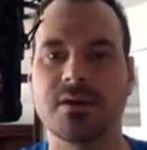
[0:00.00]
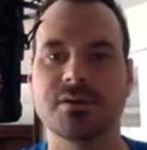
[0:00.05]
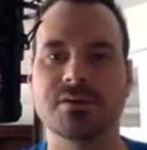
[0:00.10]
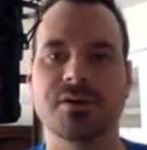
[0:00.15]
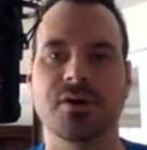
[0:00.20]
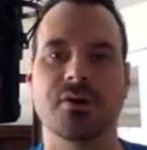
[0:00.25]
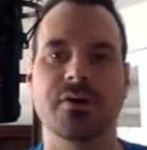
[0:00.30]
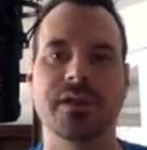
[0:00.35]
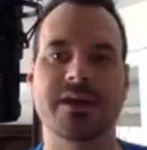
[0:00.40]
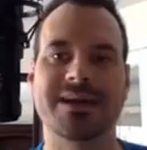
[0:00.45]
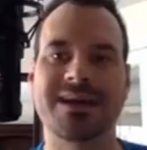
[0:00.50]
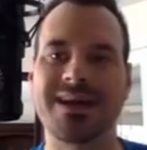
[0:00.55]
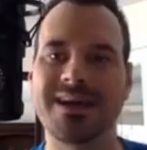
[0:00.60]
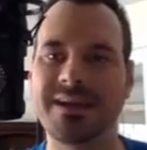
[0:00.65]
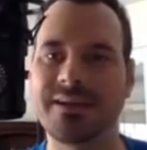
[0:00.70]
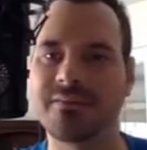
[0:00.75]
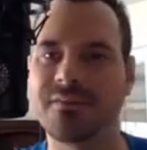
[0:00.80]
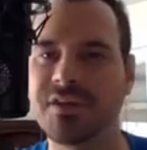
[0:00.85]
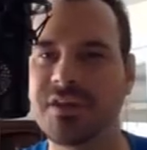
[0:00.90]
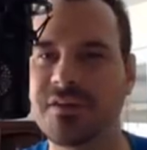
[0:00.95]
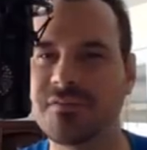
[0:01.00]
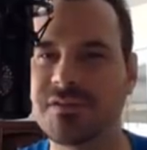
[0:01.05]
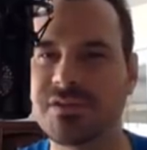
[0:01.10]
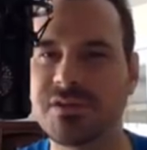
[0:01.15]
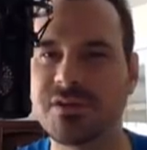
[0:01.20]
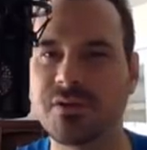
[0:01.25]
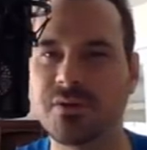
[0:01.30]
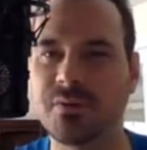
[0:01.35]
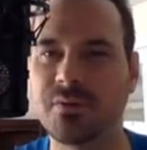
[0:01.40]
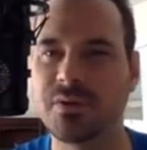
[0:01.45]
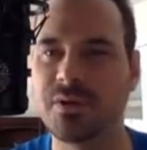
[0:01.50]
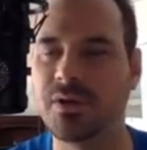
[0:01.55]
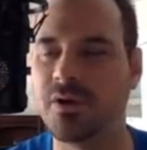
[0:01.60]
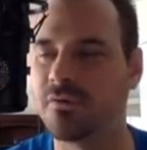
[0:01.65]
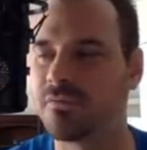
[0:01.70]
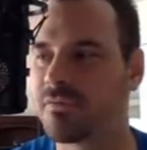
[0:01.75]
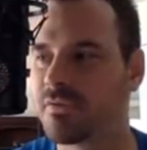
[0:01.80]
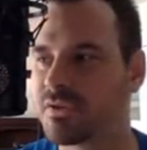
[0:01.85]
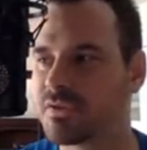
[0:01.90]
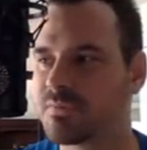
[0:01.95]
So that kind of gives you,
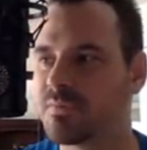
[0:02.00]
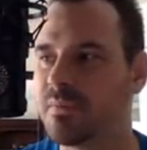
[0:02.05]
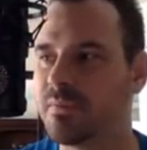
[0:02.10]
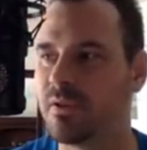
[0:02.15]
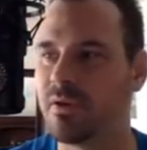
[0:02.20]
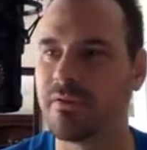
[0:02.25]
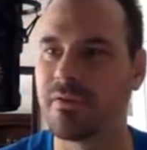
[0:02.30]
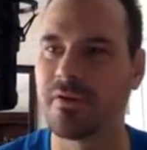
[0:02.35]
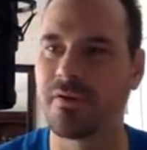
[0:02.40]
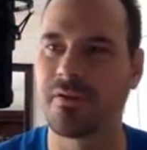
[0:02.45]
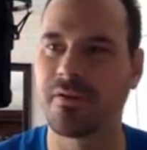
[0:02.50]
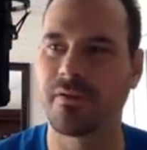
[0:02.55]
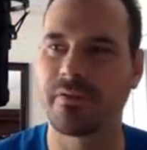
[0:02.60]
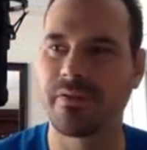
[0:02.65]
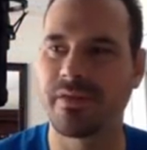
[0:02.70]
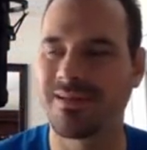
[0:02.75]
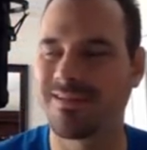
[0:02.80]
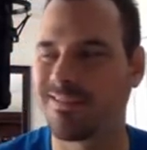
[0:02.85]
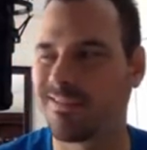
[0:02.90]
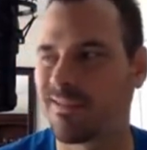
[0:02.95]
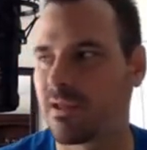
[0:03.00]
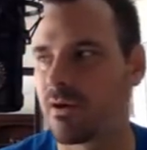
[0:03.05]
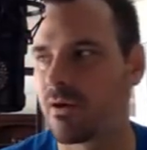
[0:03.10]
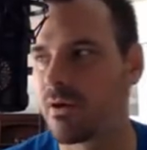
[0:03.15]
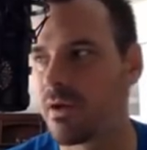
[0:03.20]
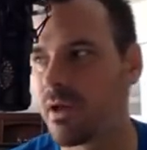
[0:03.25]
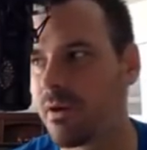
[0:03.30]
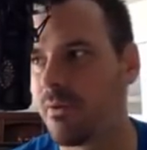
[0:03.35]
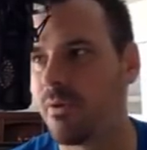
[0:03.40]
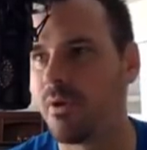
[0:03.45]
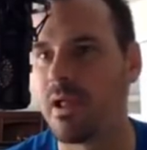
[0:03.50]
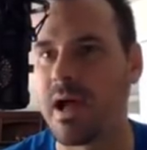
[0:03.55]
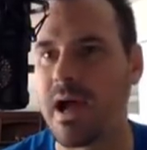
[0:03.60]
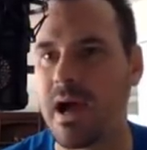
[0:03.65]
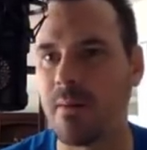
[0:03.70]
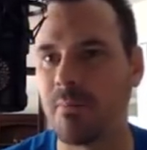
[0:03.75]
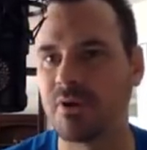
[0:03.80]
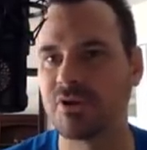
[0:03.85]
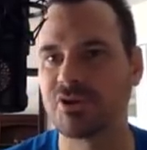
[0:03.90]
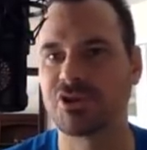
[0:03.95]
for those people out there that are thinking like, okay, well,
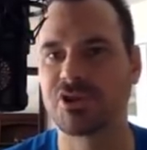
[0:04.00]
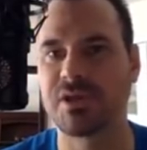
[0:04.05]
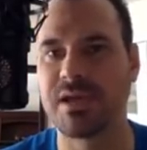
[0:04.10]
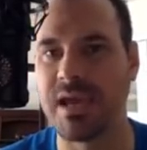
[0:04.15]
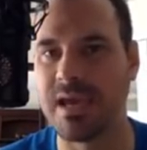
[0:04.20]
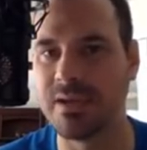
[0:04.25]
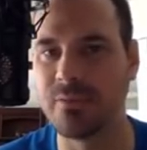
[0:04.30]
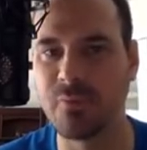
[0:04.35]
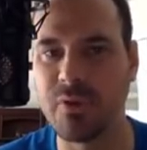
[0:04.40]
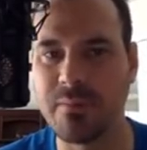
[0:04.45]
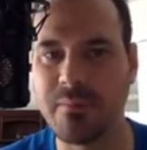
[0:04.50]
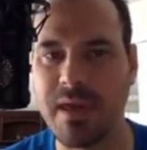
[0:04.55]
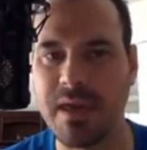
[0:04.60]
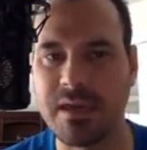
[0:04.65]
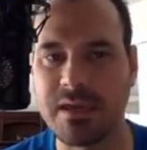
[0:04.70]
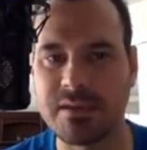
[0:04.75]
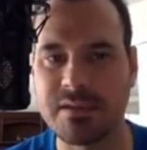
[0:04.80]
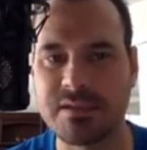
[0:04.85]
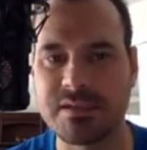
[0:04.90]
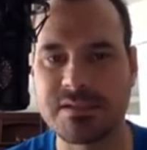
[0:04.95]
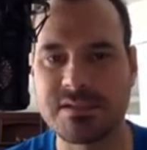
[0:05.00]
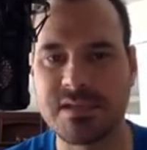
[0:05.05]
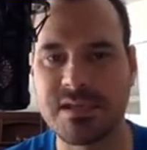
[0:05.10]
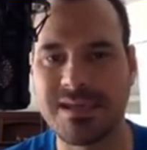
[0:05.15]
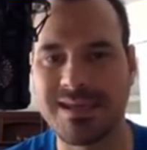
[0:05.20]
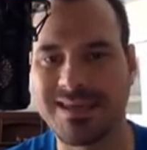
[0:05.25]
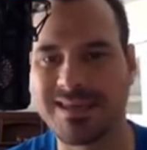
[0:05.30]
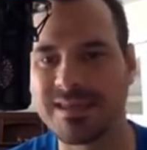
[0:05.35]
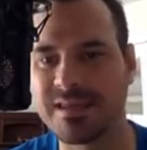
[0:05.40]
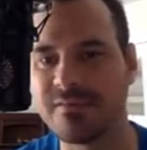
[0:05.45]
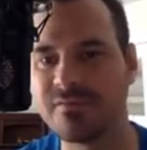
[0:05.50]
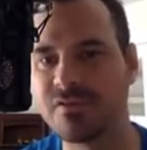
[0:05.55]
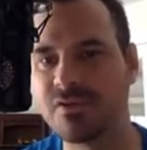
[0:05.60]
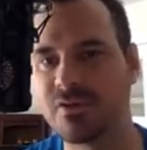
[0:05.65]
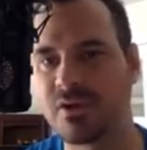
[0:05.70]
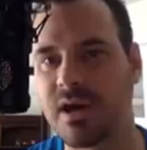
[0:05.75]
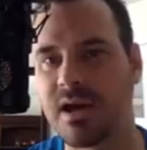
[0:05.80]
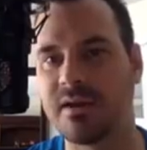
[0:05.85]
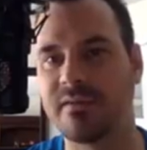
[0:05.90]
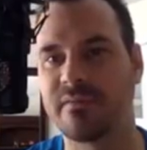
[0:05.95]
how much can we make in this thing? It gives you
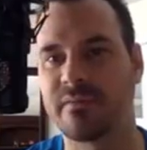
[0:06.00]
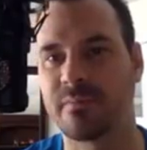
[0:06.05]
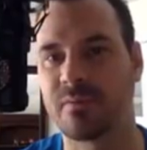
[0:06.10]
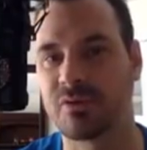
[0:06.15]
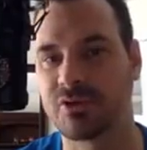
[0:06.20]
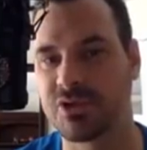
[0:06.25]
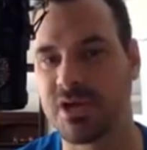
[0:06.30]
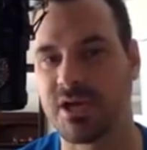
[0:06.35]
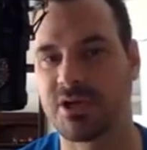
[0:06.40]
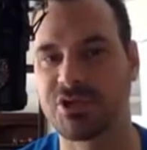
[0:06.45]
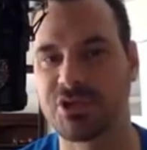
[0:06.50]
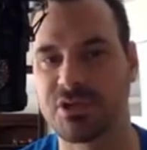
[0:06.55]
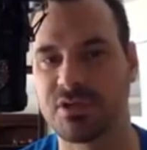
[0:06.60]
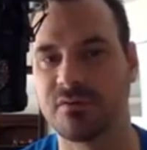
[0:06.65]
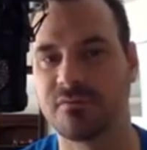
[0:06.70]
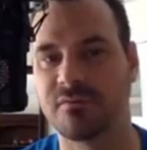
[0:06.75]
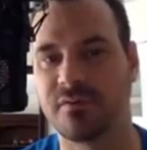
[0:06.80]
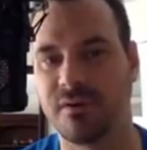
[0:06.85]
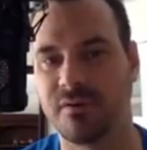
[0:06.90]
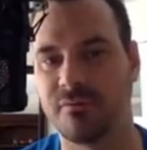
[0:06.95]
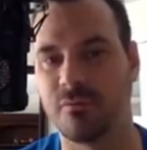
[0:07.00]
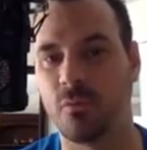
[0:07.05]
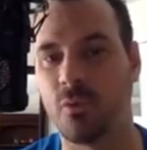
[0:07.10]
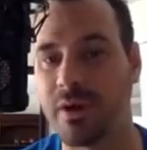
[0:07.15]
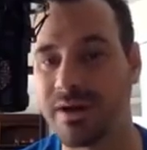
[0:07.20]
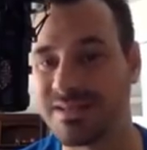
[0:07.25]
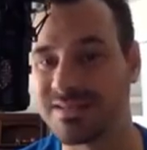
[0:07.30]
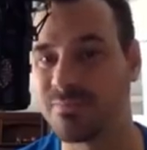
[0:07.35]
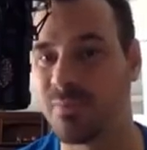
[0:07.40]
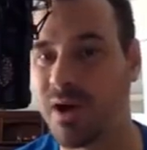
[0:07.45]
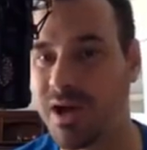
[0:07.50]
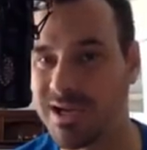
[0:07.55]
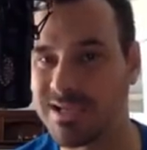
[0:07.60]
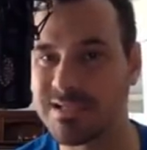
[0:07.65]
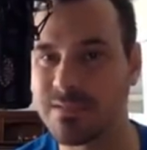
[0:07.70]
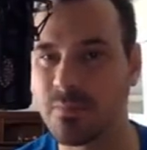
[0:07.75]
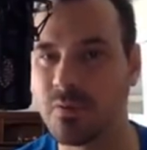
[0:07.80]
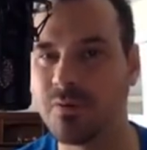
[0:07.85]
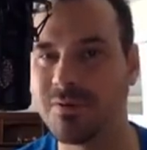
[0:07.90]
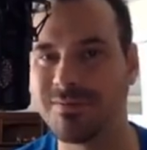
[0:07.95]
kind of a projection of what is
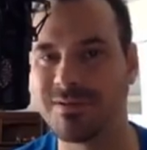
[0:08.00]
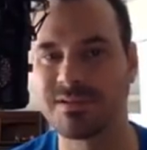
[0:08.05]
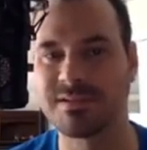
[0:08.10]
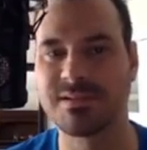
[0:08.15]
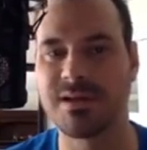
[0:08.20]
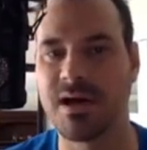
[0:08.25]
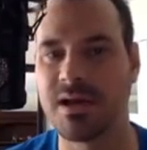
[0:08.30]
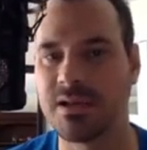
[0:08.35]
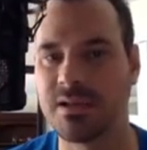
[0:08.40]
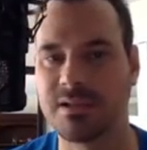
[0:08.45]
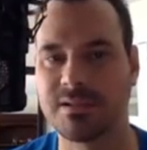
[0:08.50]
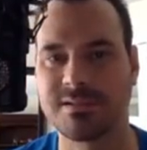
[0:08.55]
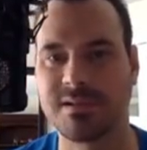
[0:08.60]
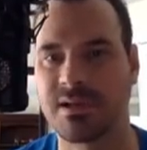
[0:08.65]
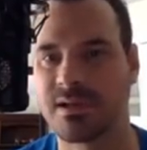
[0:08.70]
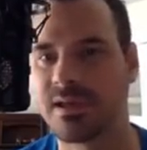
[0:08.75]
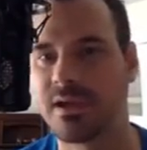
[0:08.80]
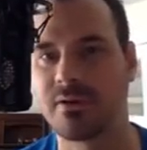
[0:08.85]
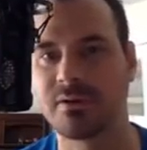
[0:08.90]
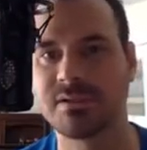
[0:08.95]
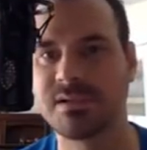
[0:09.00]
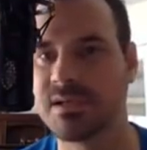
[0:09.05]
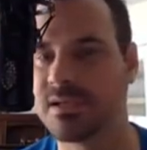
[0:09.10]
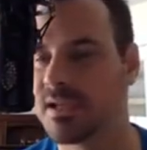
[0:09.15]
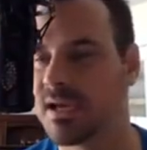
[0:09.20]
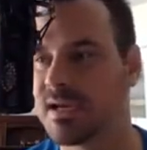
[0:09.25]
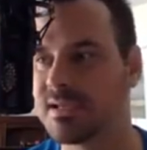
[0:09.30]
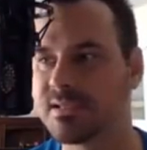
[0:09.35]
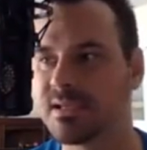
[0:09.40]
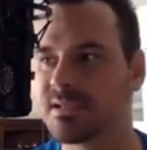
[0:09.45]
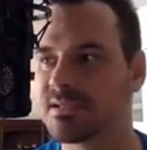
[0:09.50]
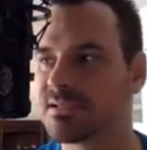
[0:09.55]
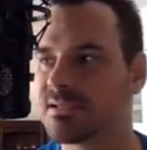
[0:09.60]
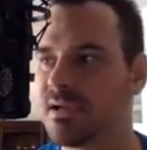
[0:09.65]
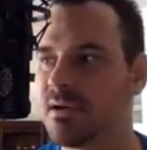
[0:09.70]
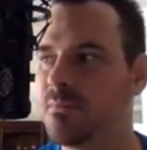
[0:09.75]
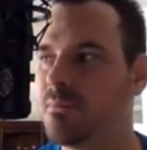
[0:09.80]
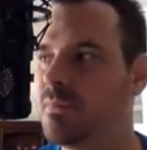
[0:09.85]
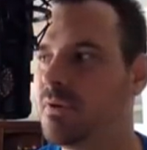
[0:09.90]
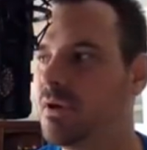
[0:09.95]
possible, but it's not guaranteed, guys. Like
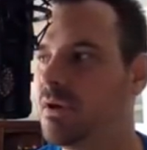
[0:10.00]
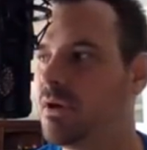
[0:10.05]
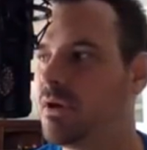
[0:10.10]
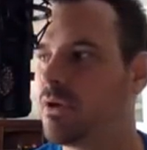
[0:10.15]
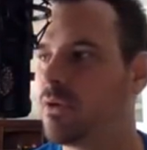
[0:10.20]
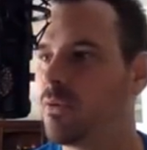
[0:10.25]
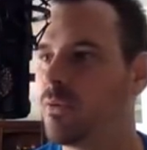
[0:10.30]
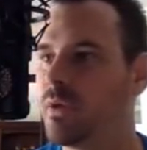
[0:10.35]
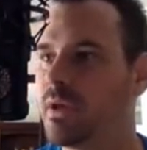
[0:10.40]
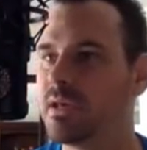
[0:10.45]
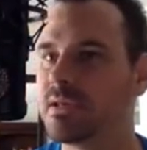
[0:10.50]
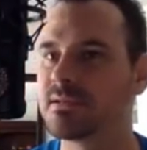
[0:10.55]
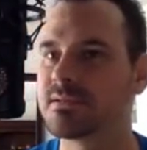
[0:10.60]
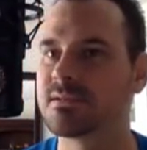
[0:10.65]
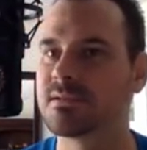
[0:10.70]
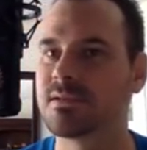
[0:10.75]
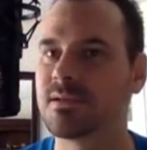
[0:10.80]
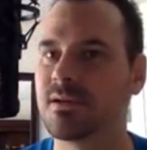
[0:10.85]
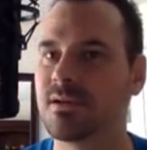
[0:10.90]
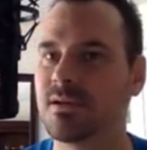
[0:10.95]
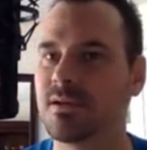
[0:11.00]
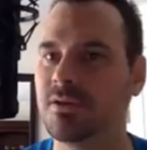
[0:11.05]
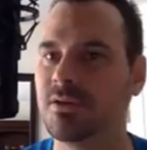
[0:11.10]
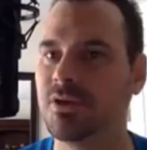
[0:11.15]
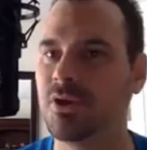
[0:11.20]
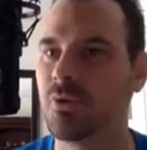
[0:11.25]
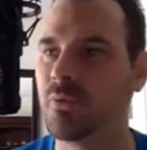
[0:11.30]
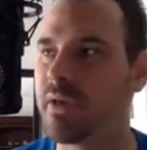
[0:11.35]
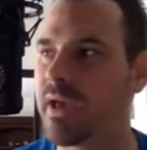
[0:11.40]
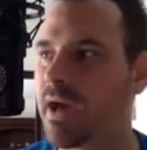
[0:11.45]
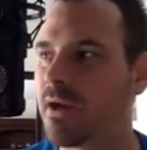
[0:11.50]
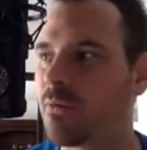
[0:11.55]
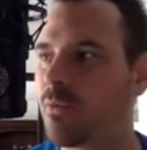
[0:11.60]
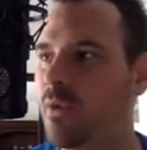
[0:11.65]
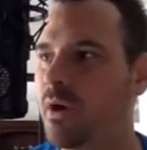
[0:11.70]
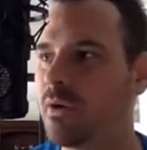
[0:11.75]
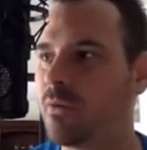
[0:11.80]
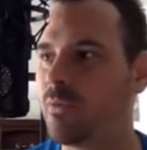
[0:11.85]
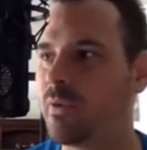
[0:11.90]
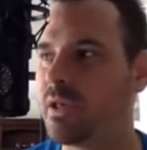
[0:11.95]
some weeks, we had
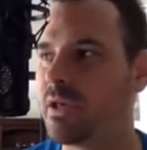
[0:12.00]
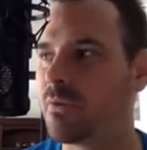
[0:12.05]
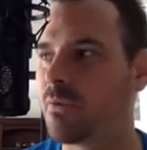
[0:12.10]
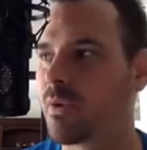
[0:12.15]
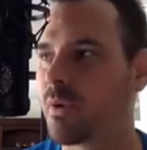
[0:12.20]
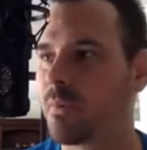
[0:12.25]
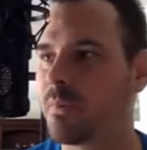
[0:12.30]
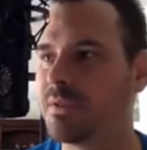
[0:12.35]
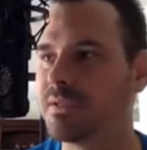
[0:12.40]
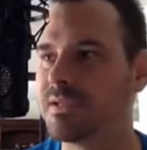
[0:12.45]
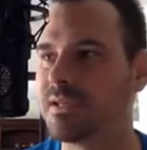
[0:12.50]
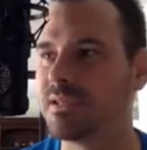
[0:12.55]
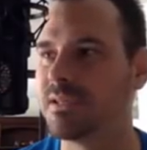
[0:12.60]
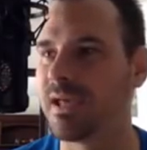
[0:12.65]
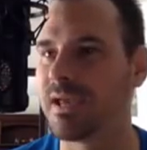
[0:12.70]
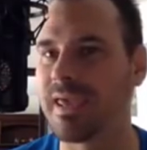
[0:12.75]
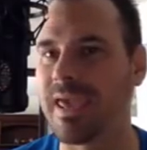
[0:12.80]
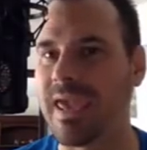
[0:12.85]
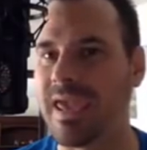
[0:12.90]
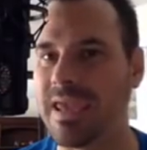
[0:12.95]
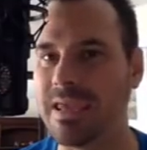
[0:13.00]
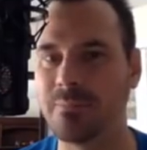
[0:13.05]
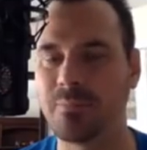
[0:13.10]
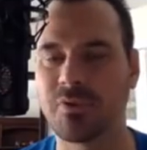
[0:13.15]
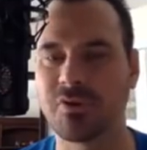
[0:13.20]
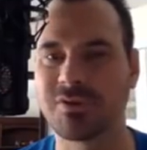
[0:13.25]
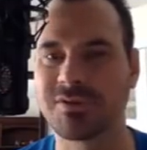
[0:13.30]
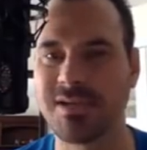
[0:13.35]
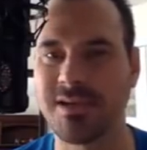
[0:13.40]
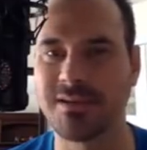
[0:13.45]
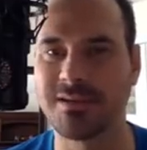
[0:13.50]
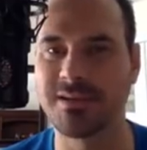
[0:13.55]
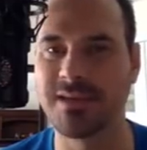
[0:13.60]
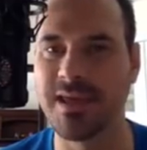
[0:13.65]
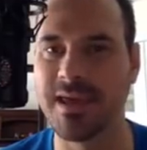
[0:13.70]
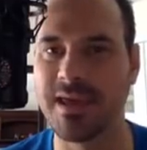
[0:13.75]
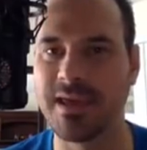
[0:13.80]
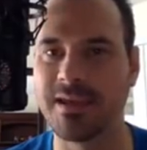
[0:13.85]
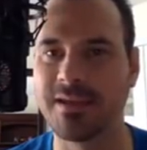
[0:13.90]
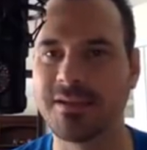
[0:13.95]
1 week where we did like 8%
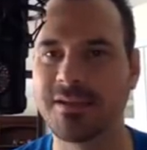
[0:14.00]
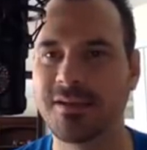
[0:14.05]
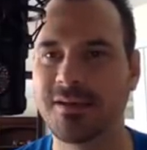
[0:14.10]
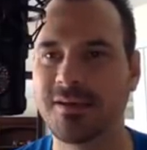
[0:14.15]
gain.